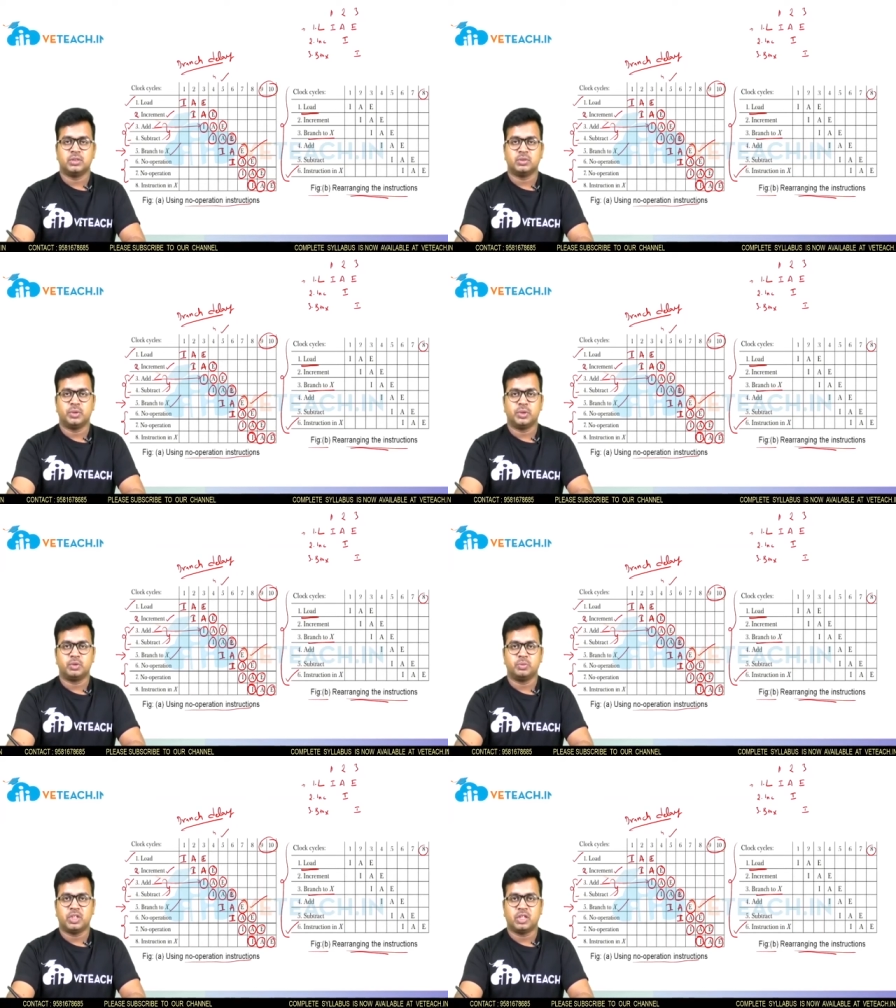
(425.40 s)
is going
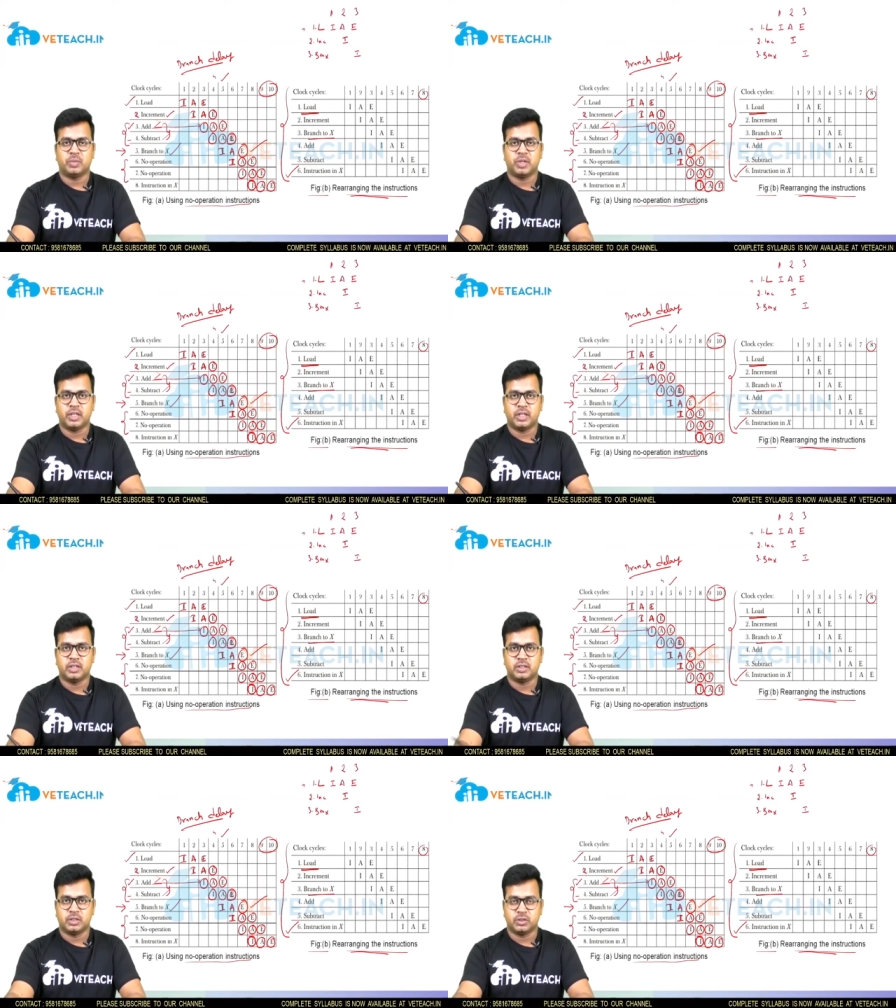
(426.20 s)
to be completed
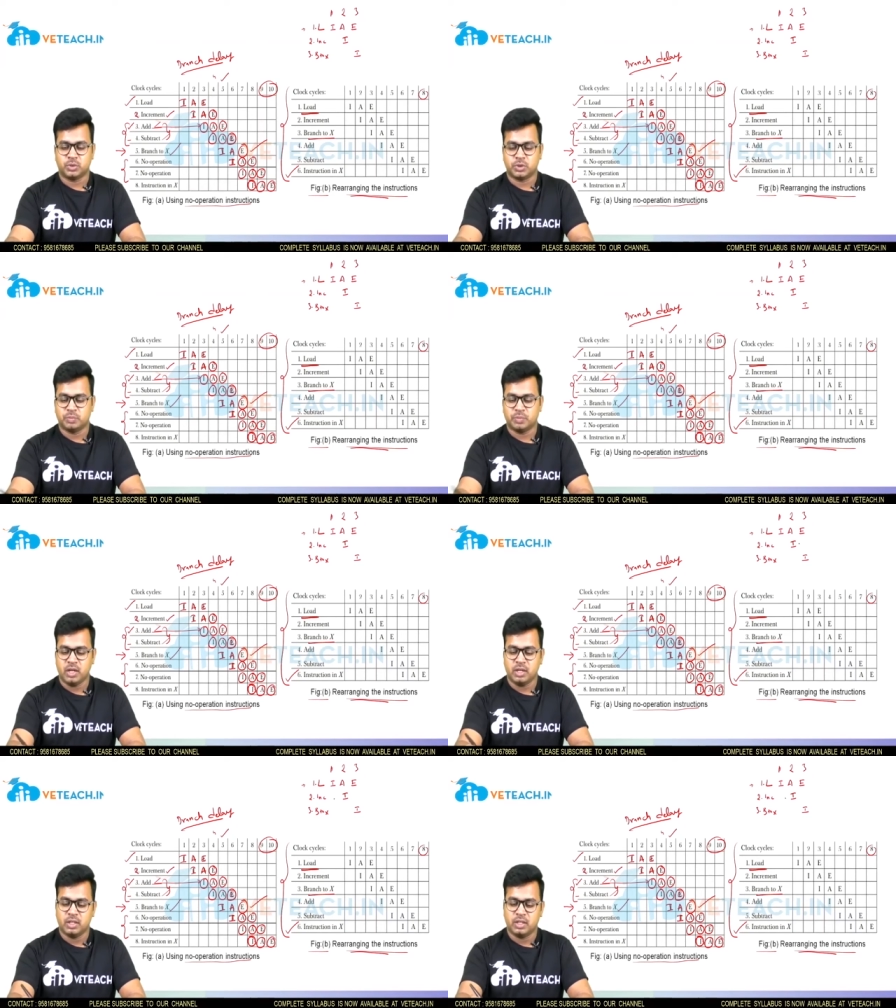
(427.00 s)
its execution
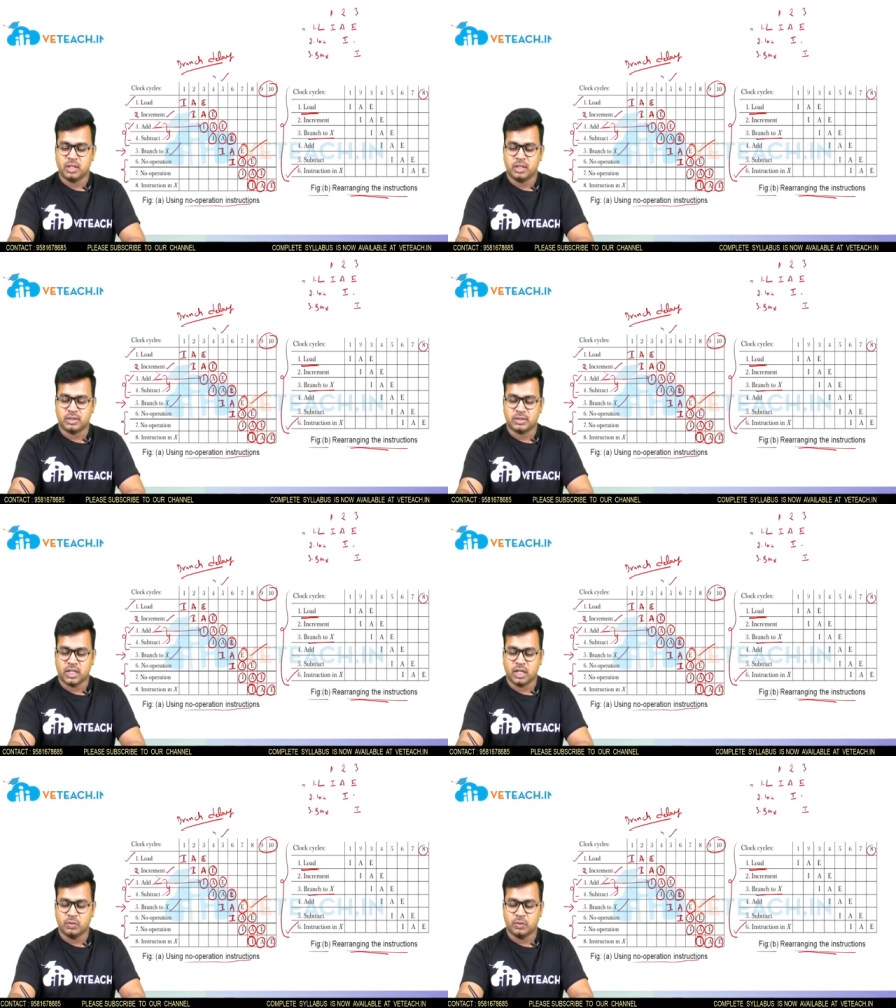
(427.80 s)
part, and the
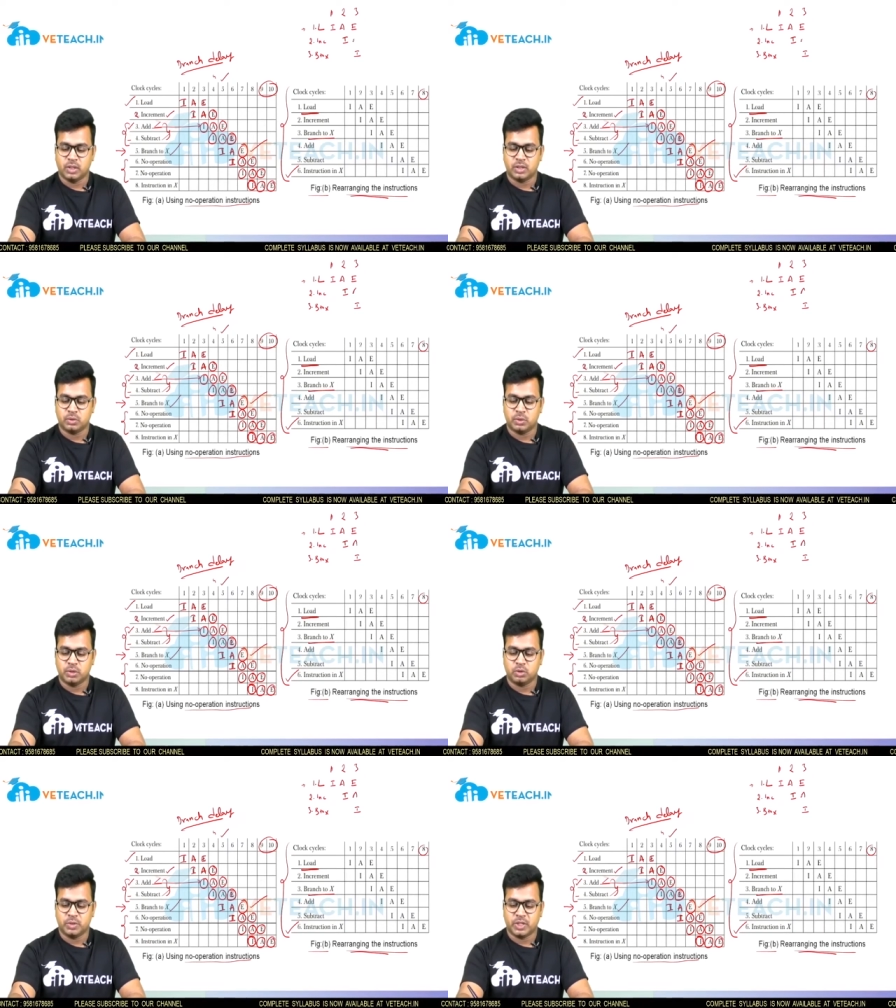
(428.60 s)
second one is
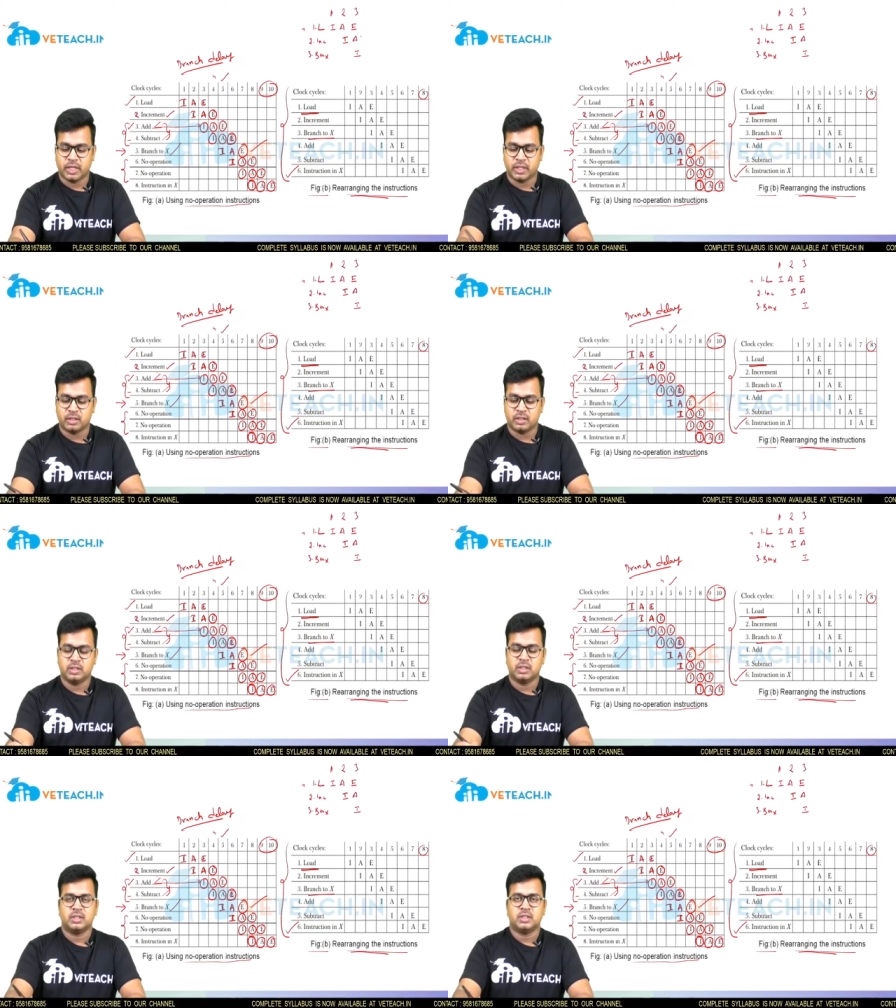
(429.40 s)
going to be at a
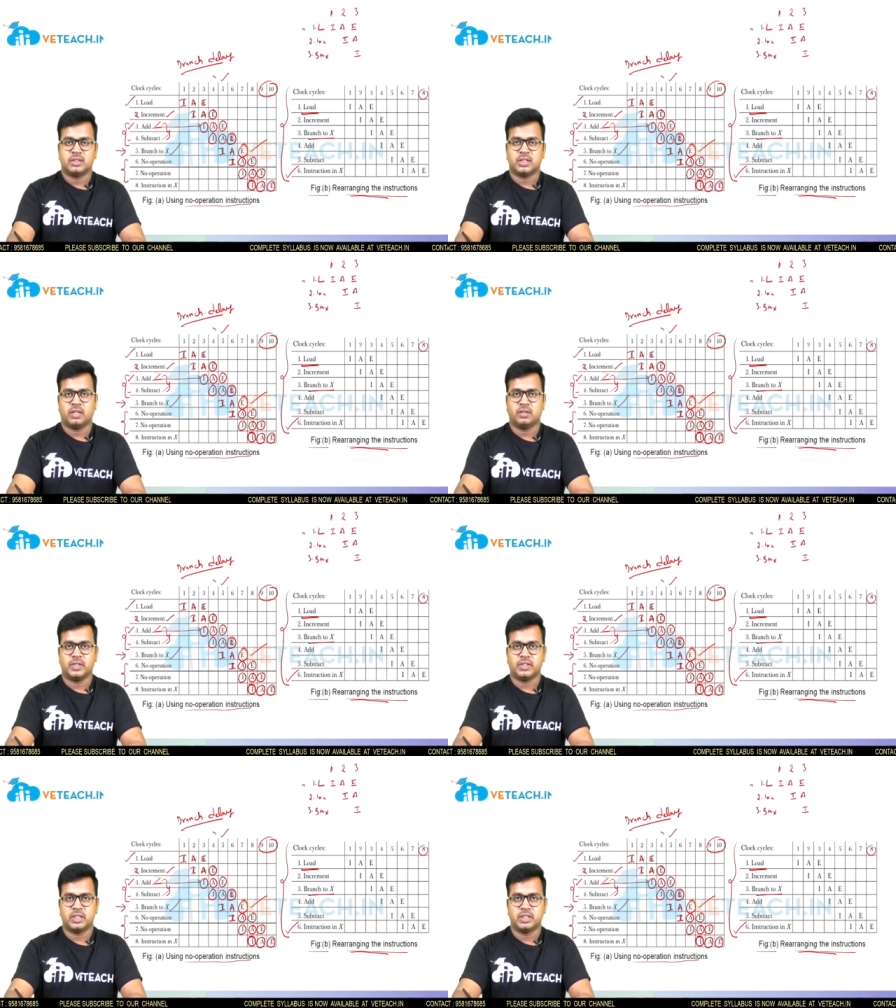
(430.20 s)
second
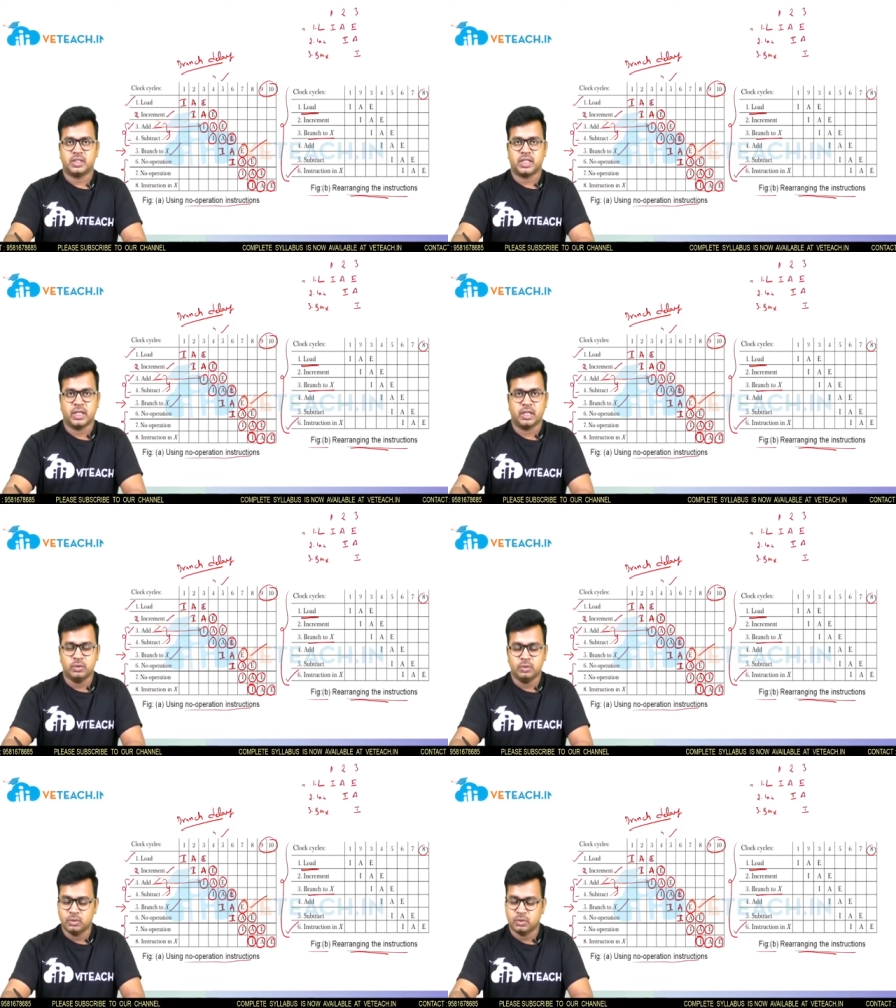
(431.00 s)
phase, that is
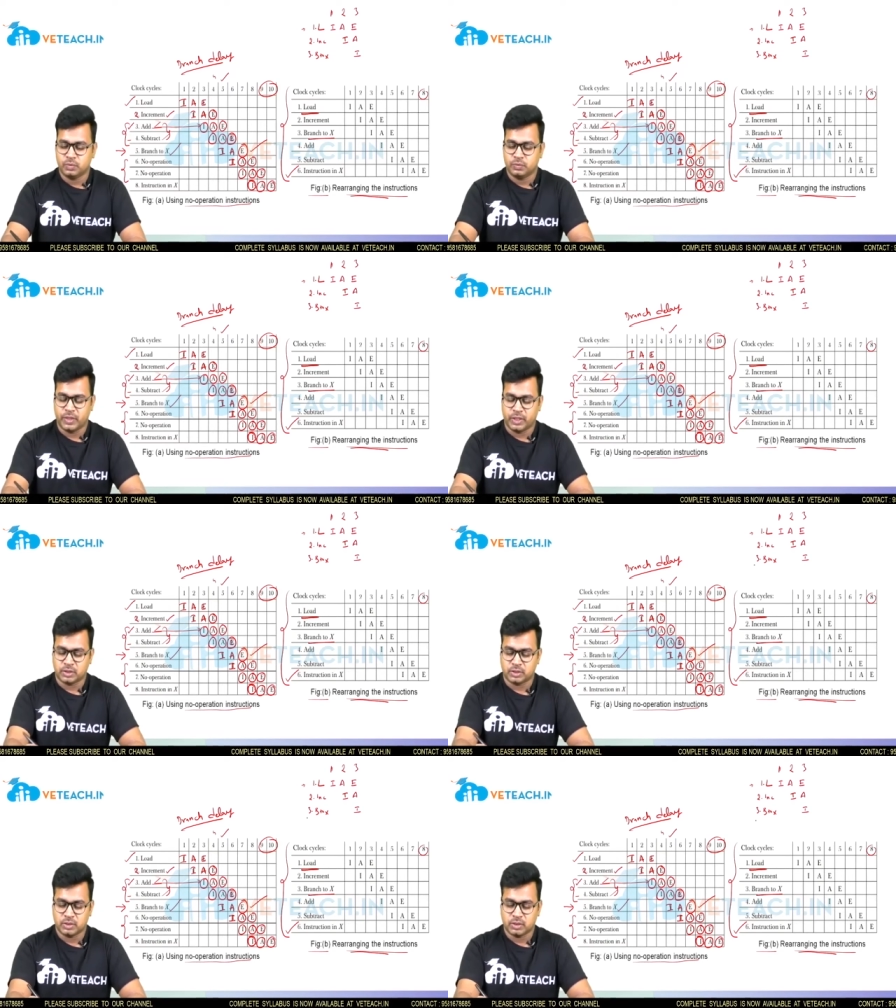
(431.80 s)
ALU phase.